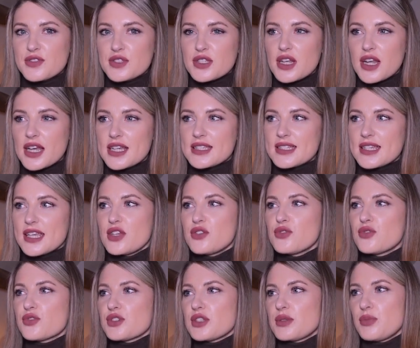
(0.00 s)
So like say you'd
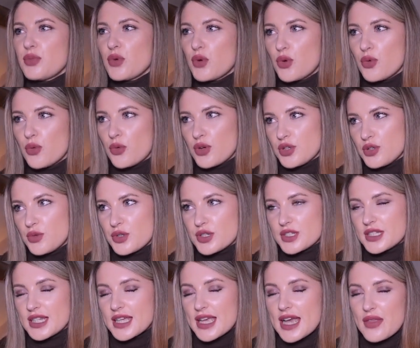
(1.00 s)
already bought what you
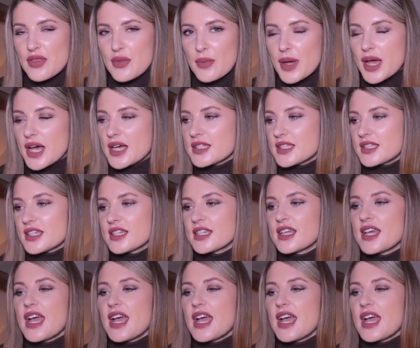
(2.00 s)
wanted to get the person